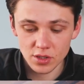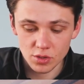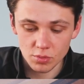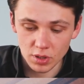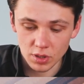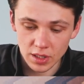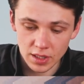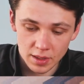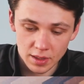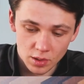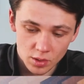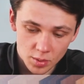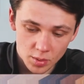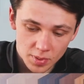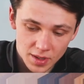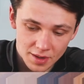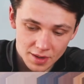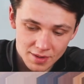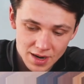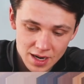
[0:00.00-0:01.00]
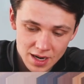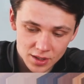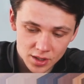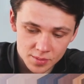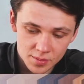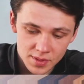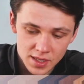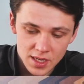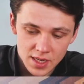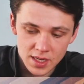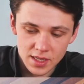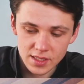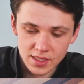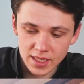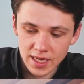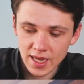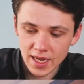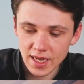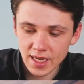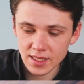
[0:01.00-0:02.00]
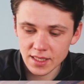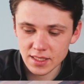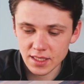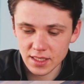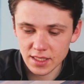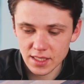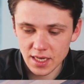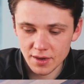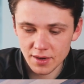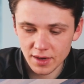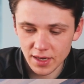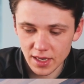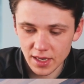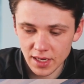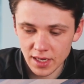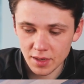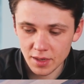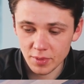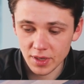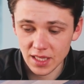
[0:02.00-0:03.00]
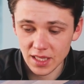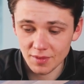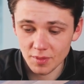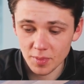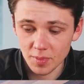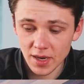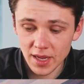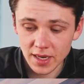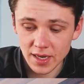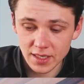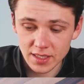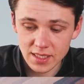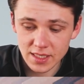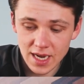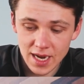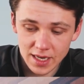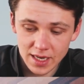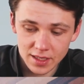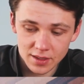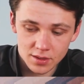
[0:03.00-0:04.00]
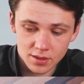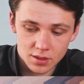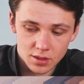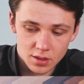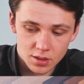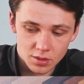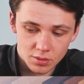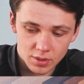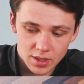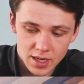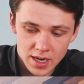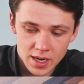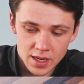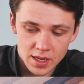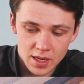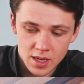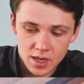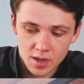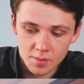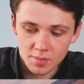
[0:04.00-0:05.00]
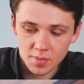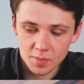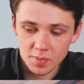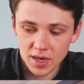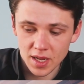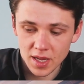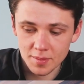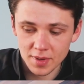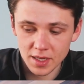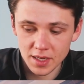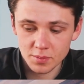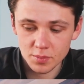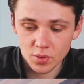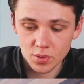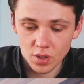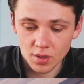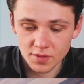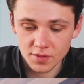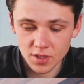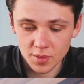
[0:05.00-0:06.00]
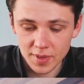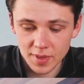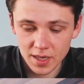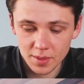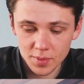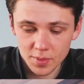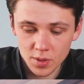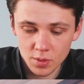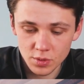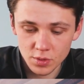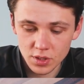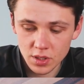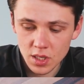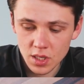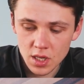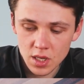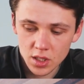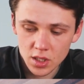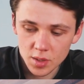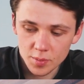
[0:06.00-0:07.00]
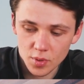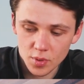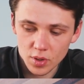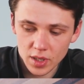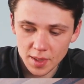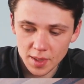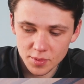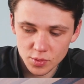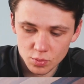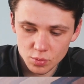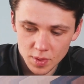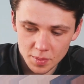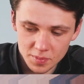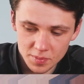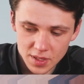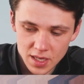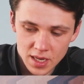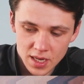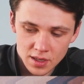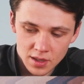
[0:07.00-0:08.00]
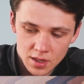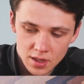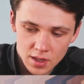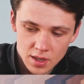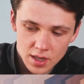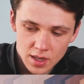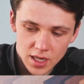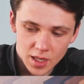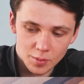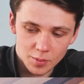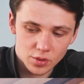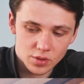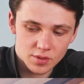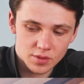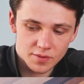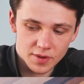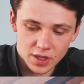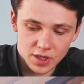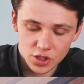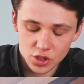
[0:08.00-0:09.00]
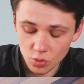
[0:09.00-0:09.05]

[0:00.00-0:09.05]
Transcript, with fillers: So we're then going to play around them to get into this area here. We could have a player attacking, okay, the player might pull off to the back post, the ball gets whipped in, and then we're going to finish.